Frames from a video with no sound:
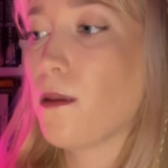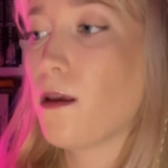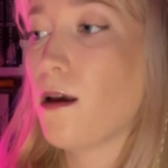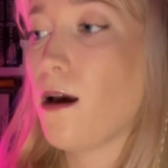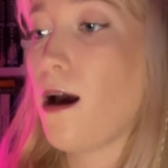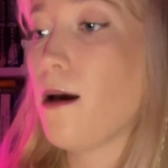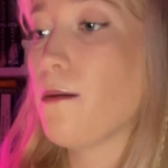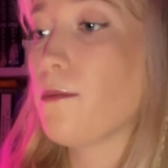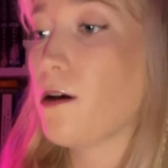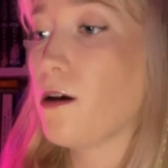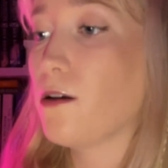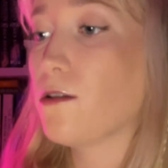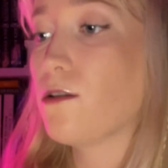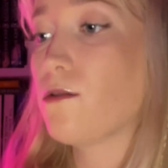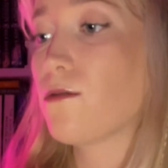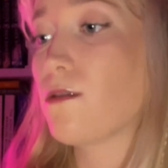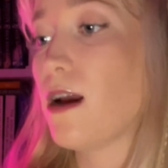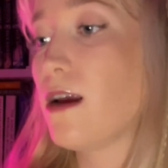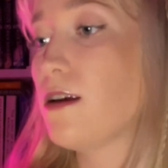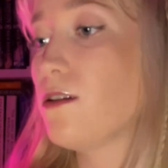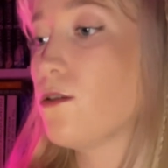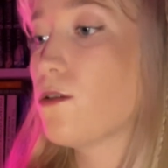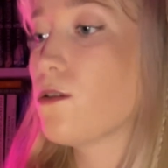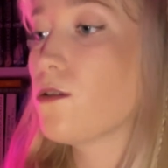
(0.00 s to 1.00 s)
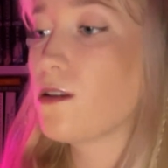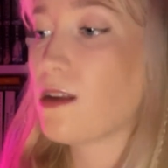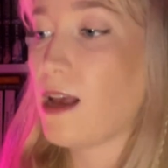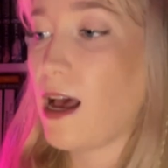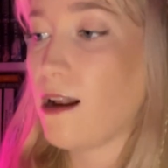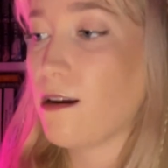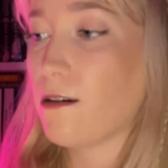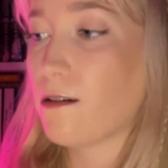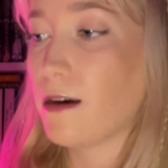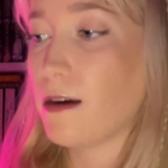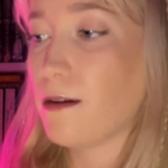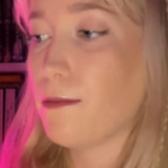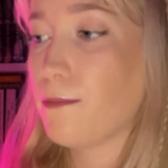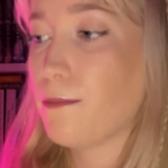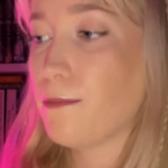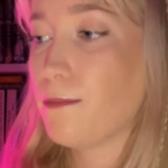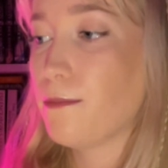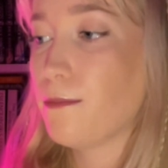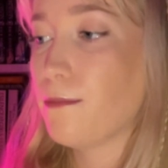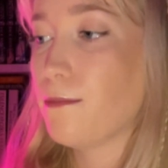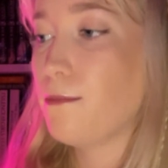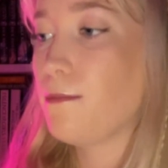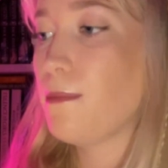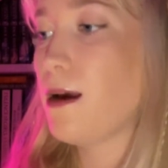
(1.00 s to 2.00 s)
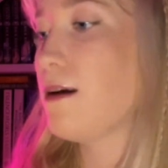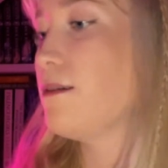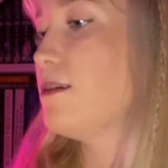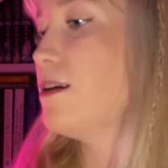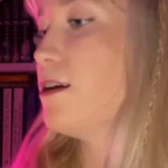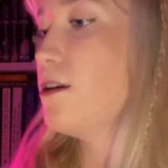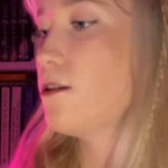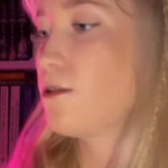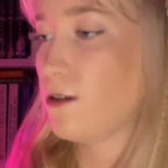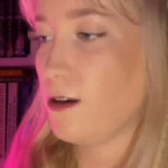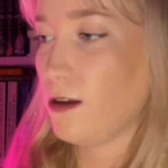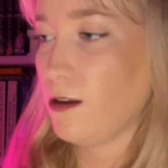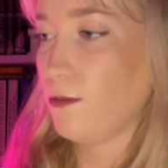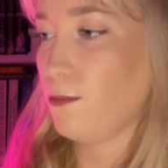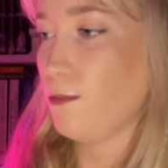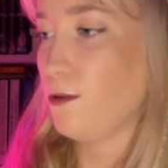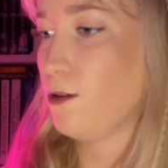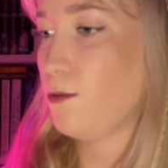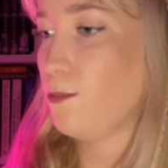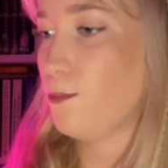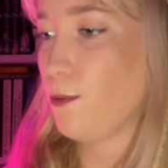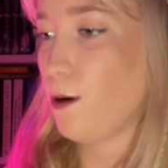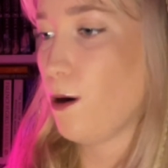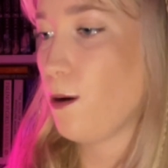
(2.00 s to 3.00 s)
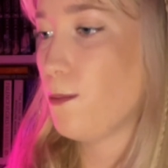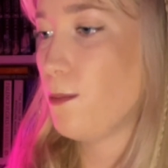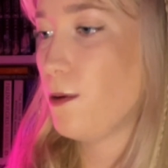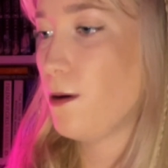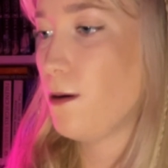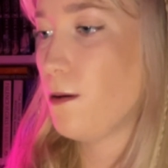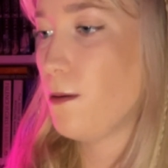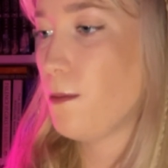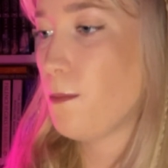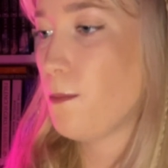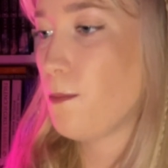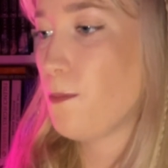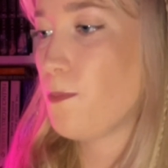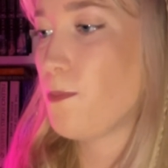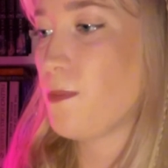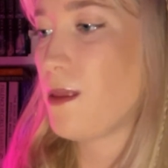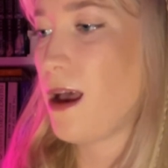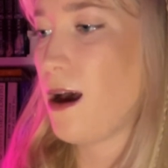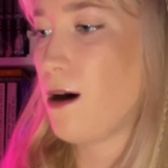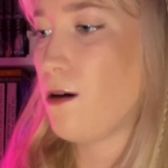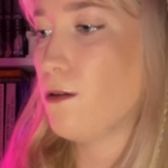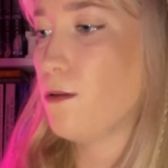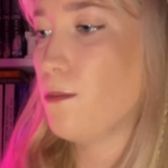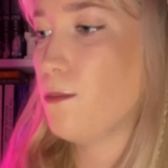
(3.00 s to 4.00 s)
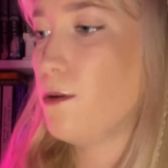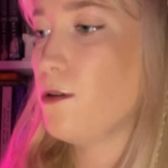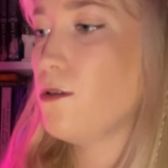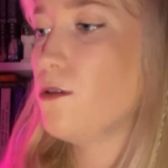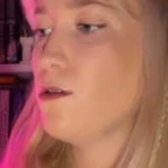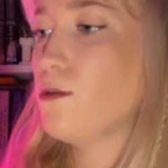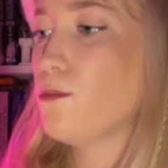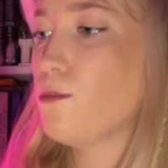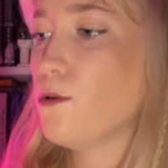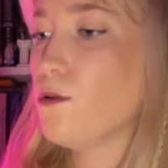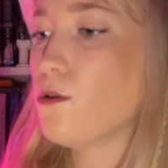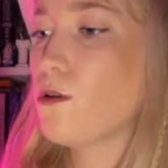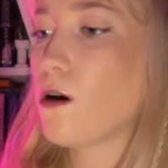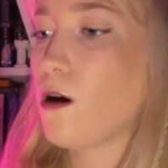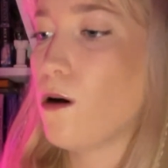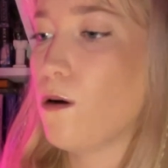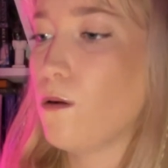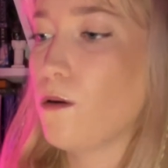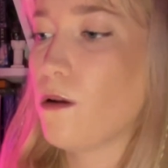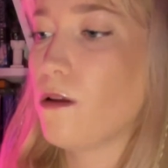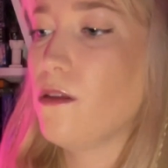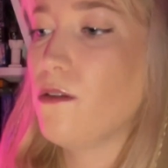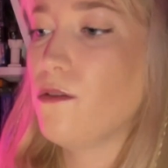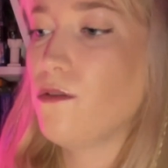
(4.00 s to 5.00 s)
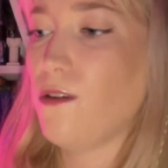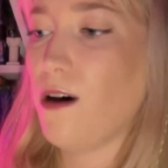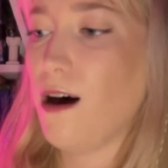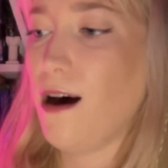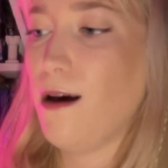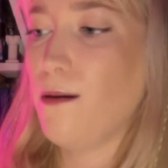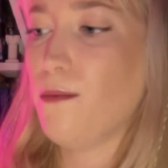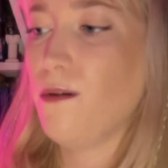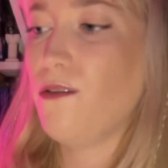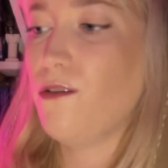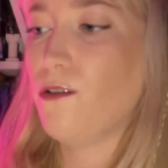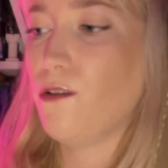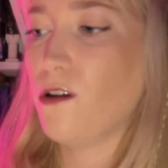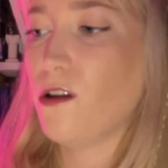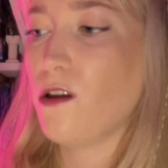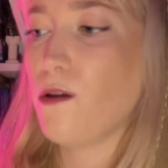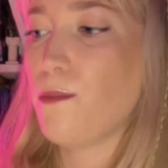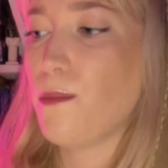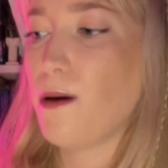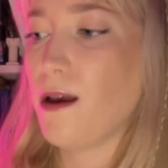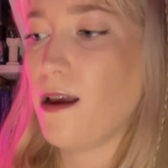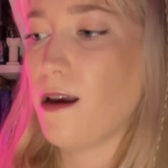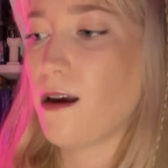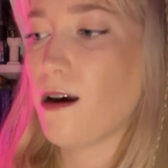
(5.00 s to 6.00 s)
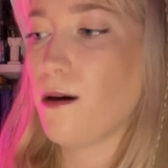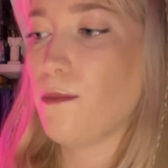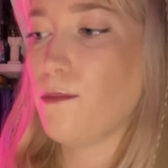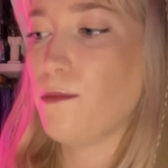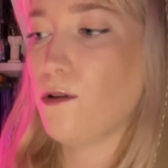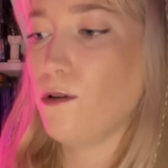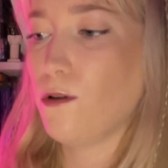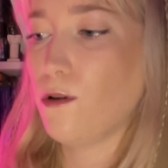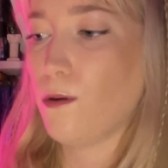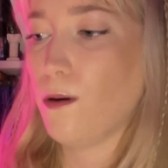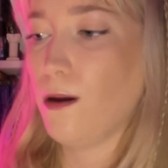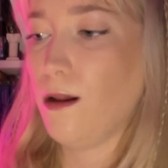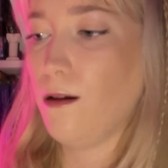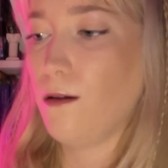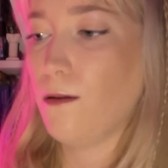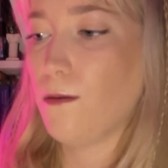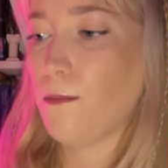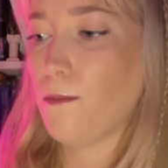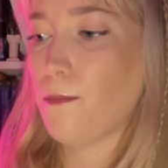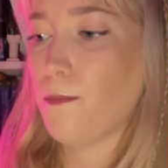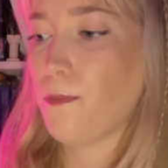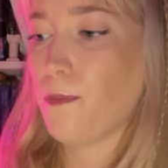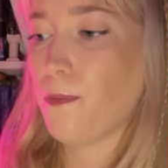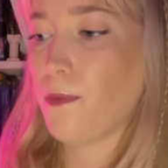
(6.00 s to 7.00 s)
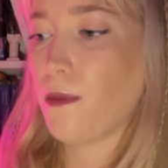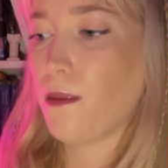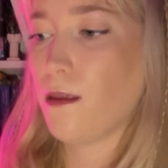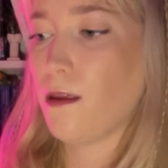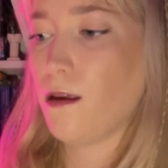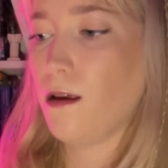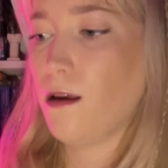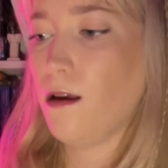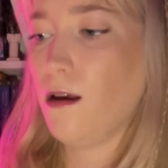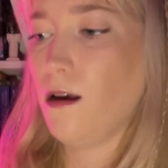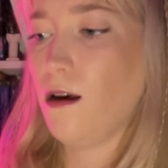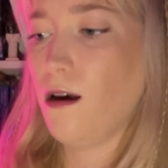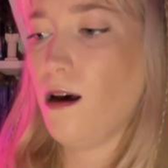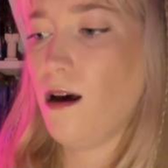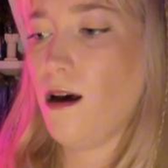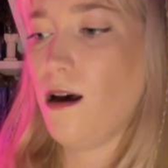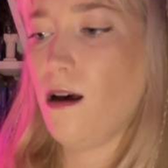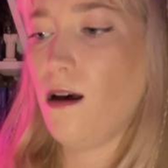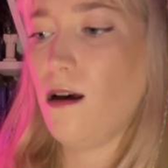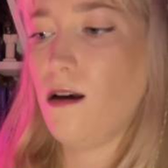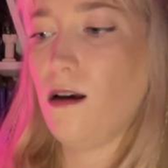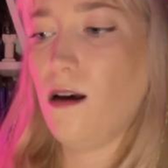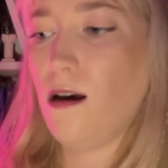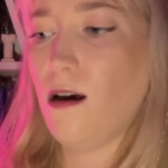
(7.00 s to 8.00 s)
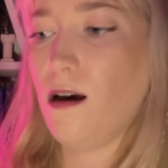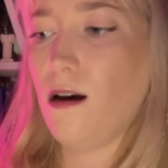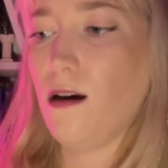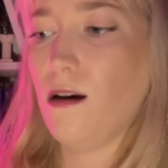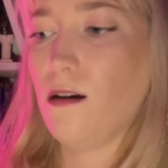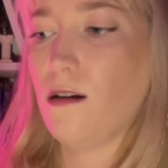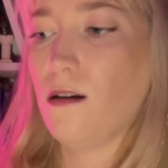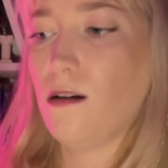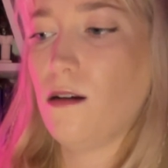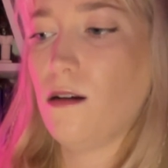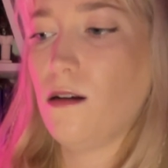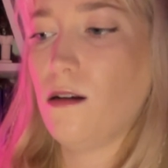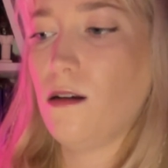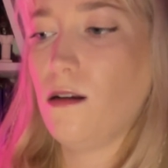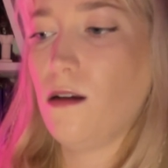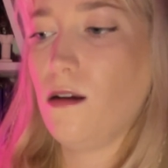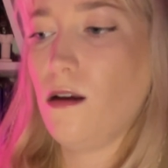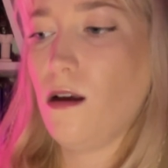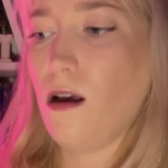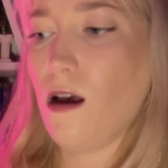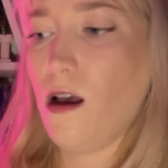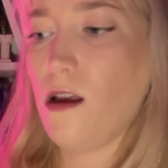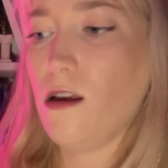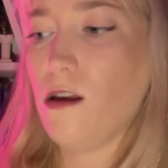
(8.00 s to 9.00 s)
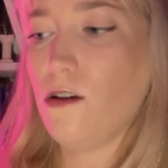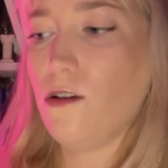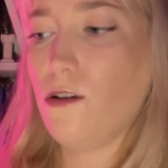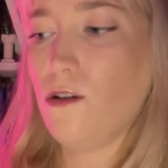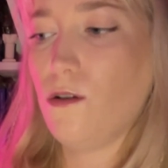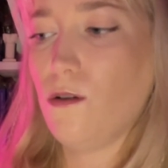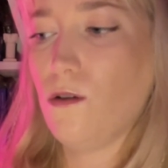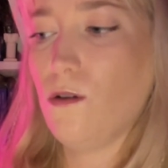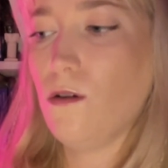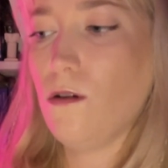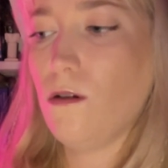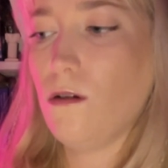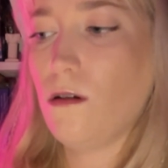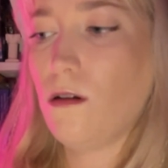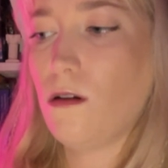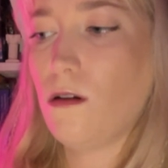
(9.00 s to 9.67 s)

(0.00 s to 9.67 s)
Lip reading: "I'm going to raise your salary. Merry Christmas, Bob. Now, put some more coal on the fire before you pick up your quill." Are you sure?"